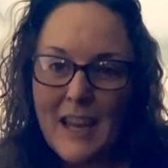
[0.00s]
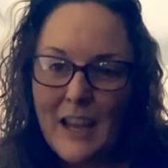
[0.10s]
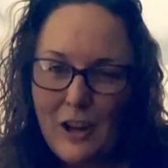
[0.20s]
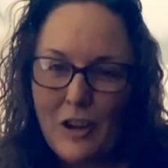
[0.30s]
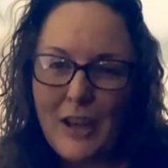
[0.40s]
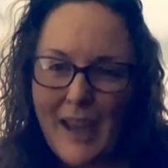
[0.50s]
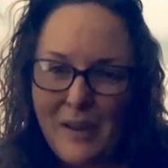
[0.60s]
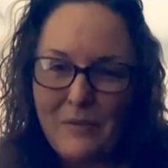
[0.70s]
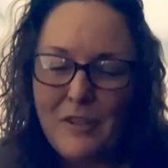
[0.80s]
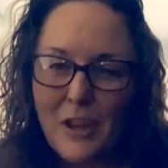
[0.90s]
Look
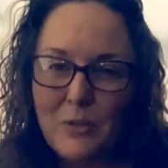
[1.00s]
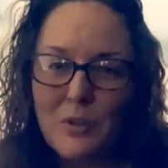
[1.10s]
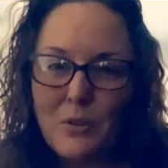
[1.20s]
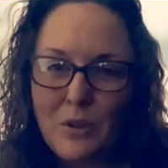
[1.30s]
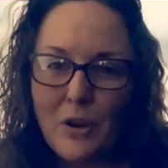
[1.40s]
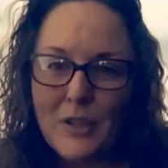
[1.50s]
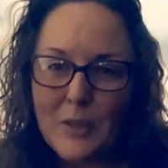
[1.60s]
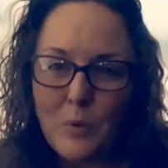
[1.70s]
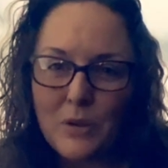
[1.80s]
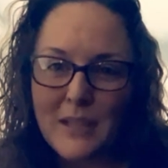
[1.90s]
out for those who God is
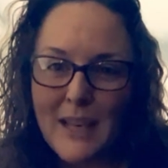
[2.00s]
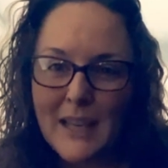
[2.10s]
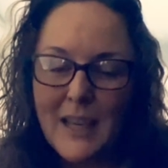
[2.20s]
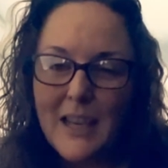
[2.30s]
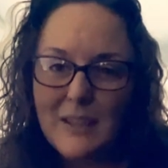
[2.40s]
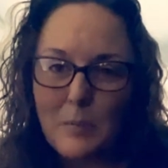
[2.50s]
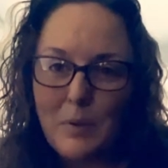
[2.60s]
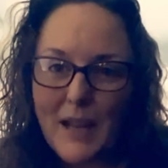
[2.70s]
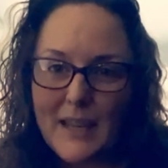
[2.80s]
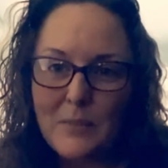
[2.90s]
wanting to
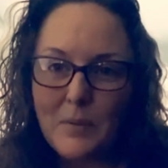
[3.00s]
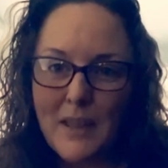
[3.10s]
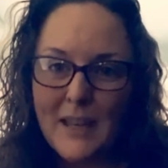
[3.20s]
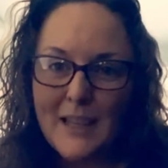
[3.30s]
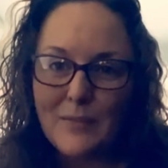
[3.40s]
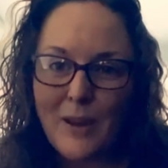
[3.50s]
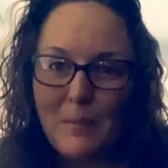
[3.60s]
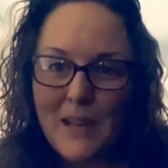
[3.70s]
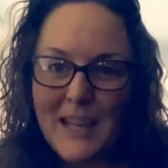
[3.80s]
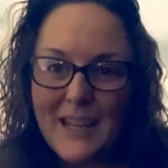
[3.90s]
place within his
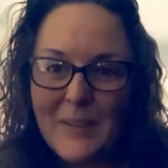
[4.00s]
family.